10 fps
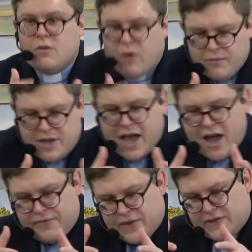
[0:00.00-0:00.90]
When we
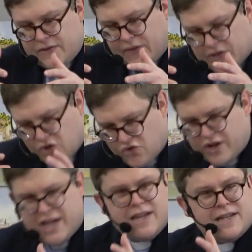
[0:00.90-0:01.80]
have this
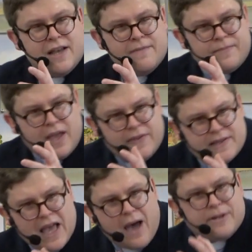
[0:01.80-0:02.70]
greed and
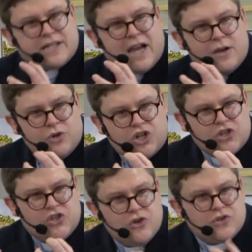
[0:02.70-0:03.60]
this appetite, which
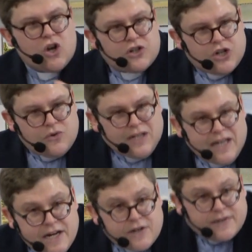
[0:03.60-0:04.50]
is used not to
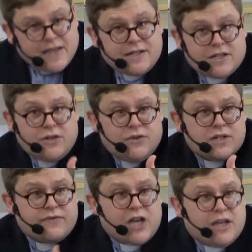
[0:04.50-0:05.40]
lead us into the
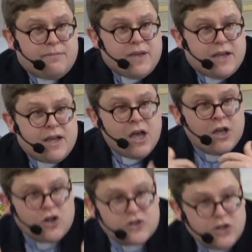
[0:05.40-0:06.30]
divine being,
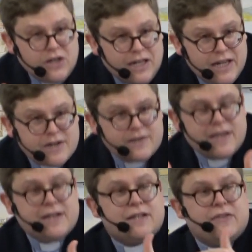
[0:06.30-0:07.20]
not to lead us
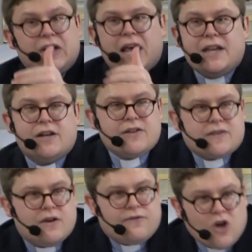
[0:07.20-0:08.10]
into the
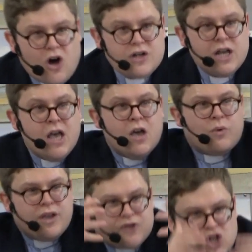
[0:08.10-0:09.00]
likeness of God,
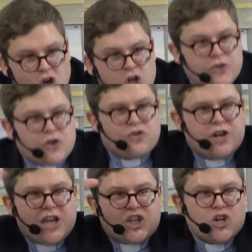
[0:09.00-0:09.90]
we have turned the
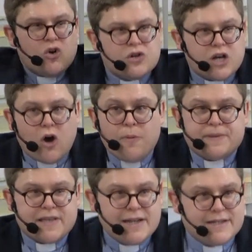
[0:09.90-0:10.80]
creation order
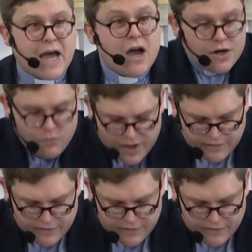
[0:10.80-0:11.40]
upside down and we